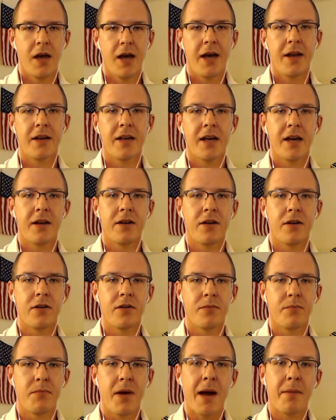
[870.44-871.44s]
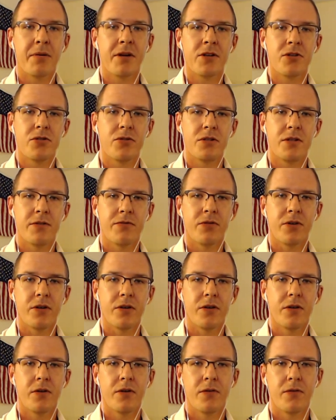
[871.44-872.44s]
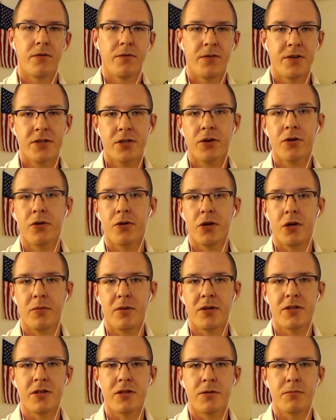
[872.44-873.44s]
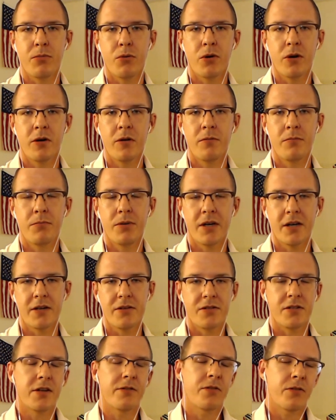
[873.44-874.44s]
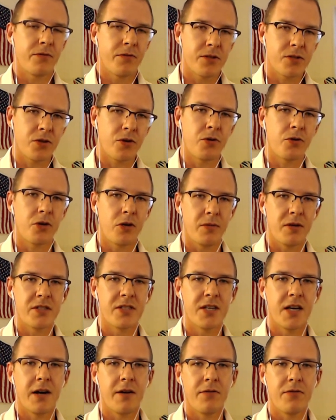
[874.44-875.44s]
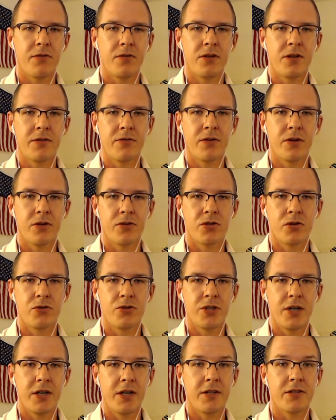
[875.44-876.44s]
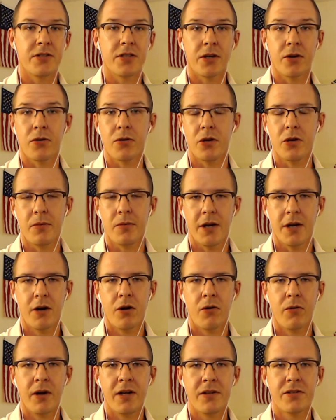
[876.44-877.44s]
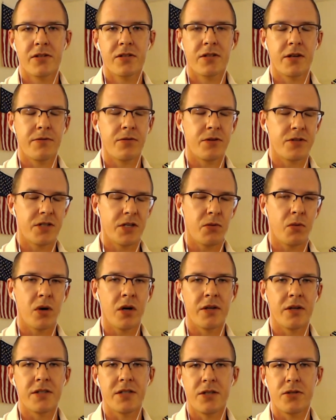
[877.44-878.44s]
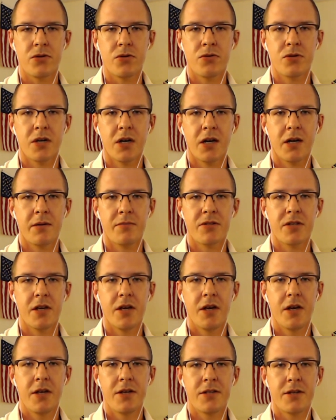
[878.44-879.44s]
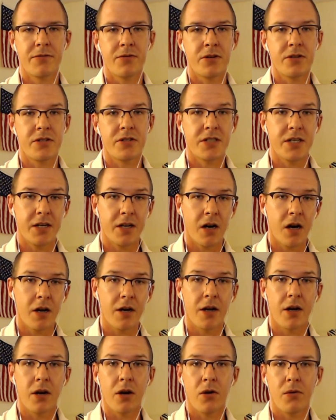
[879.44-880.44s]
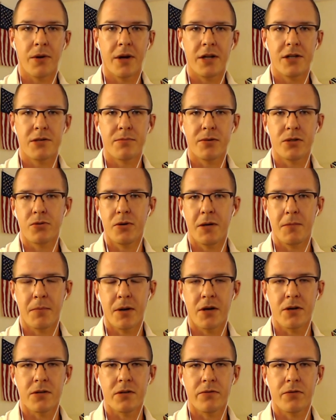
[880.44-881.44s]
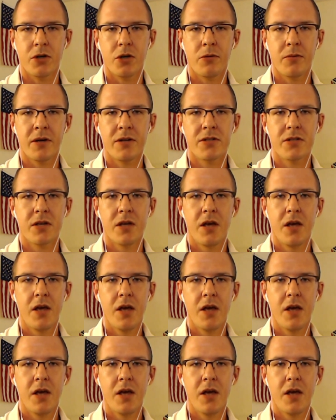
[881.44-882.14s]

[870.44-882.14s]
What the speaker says: And again, mapping to different physical qubits is important because different physical qubits have different associated single qubit error rates, different T1, T2 times, different C0 error rates between pairs of qubits.